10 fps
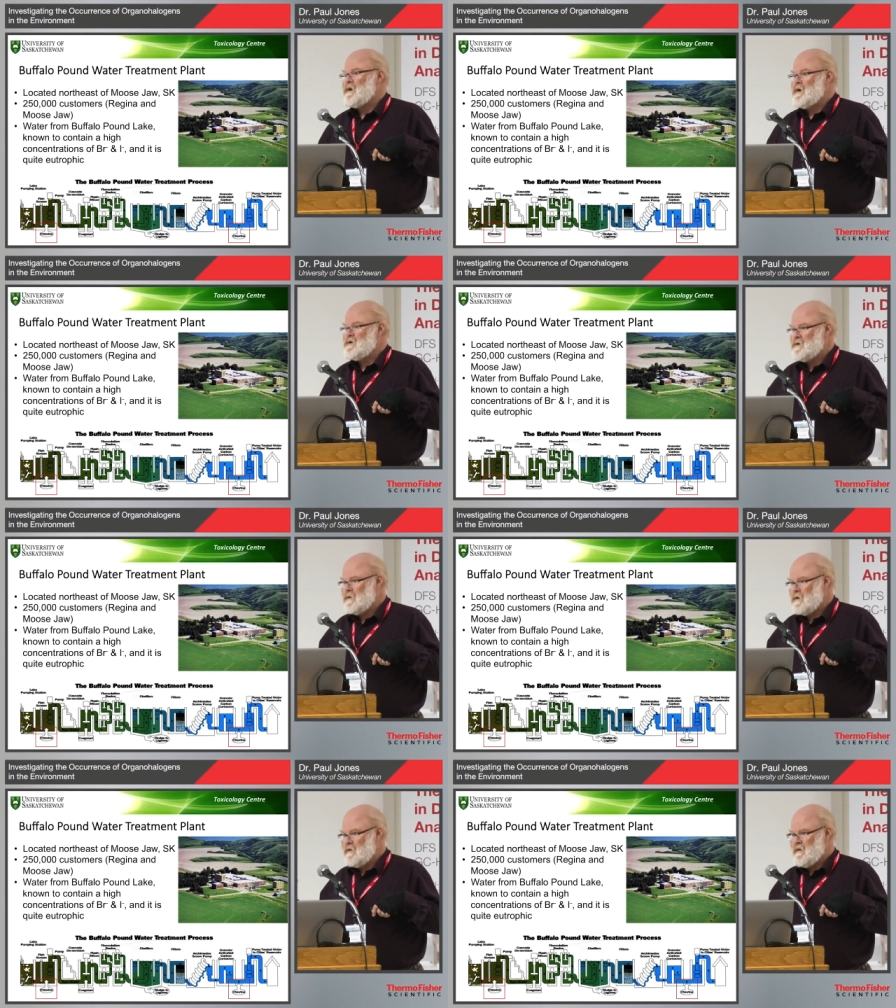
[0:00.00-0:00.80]
and so
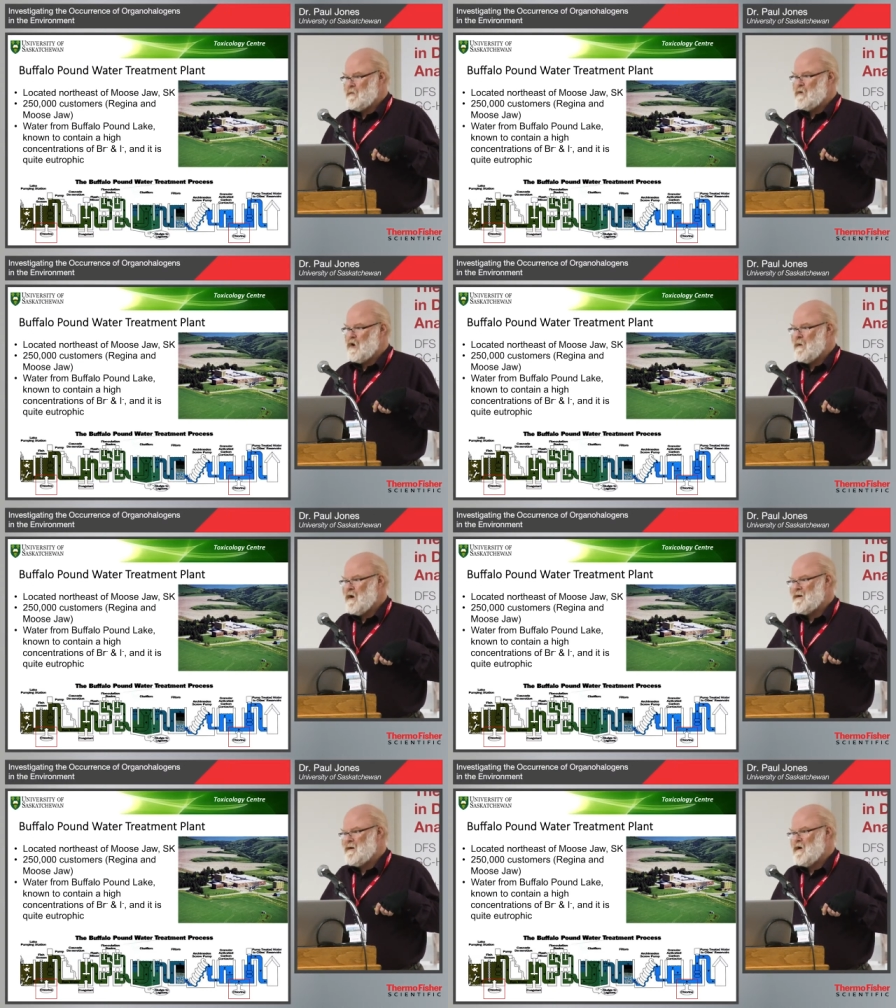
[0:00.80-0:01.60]
a lot of that
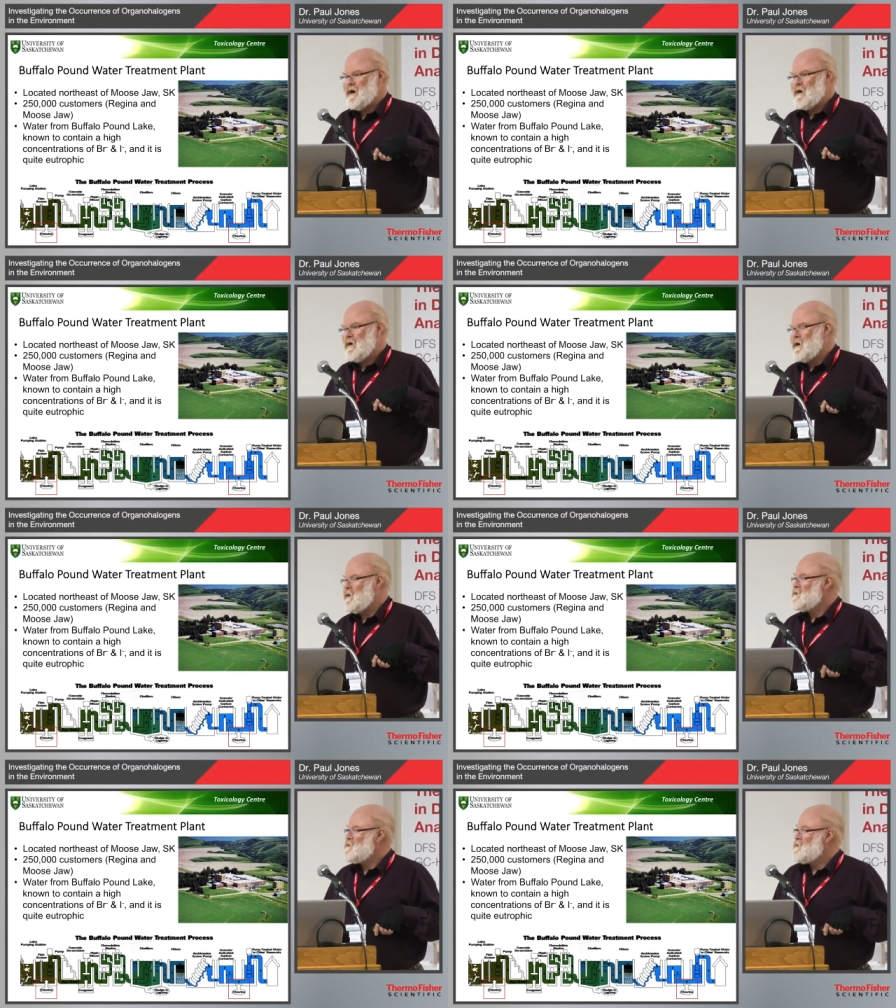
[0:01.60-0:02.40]
bromide and
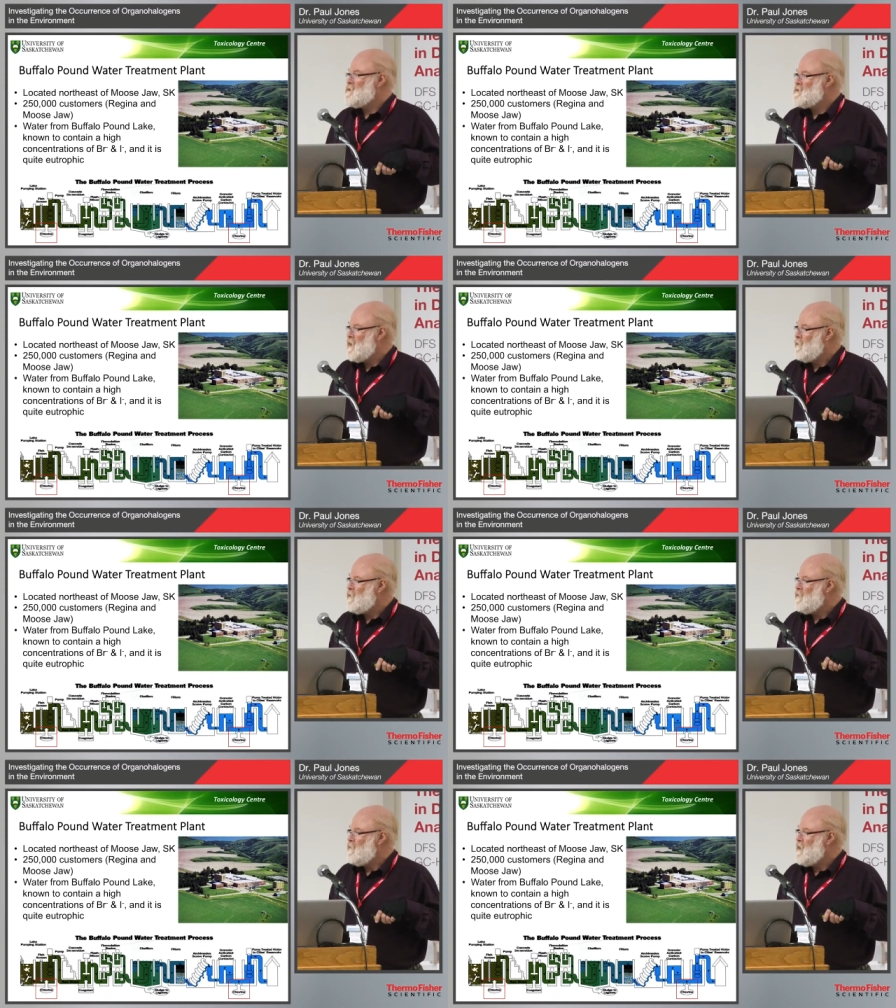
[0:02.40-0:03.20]
iodide is, is
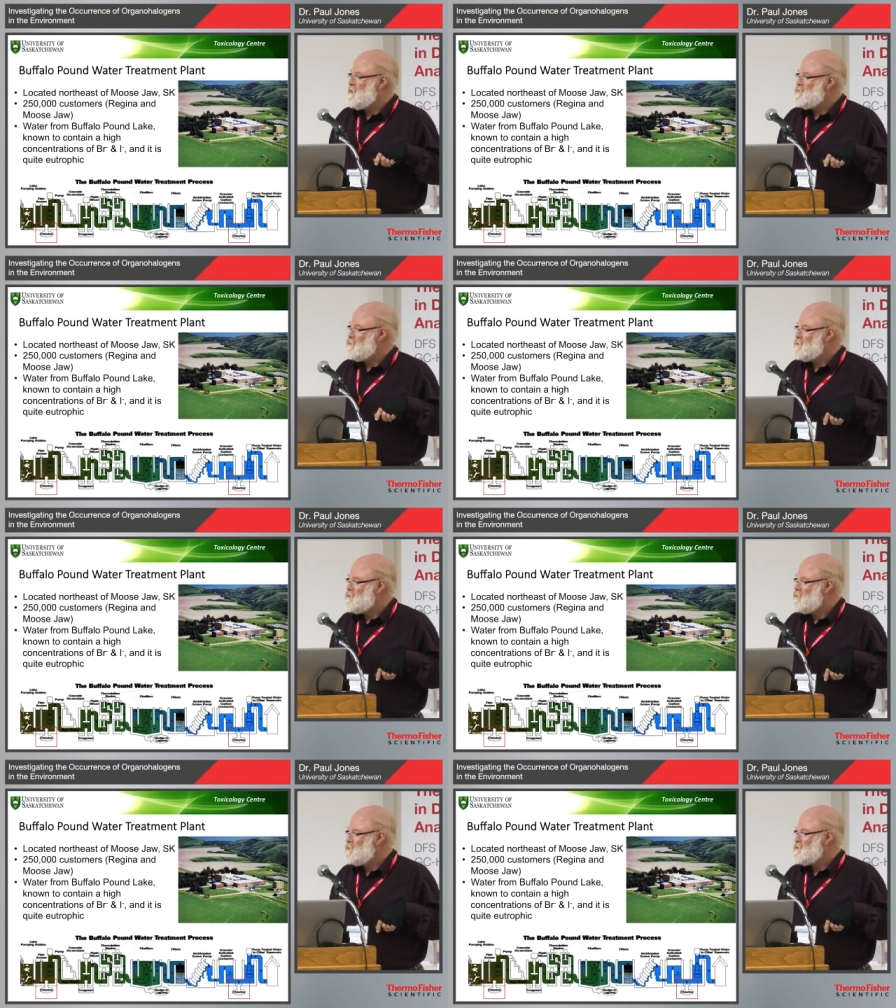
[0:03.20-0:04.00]
coming from that sort of
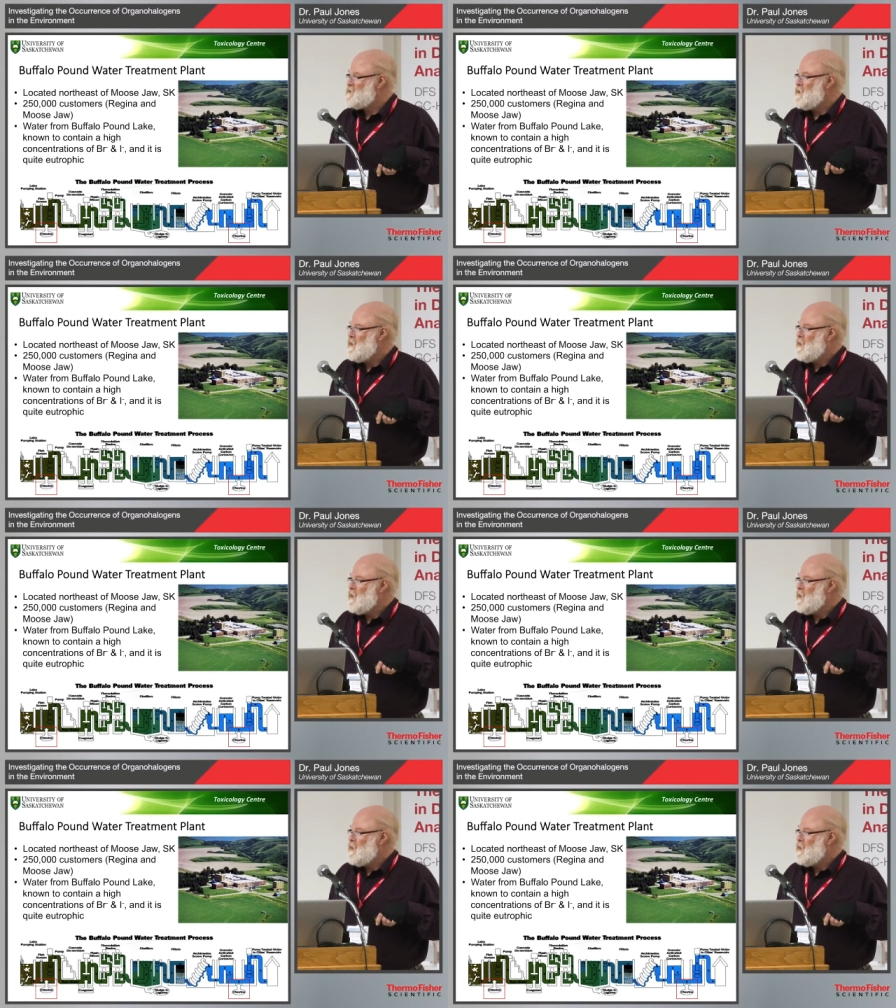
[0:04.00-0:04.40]
source.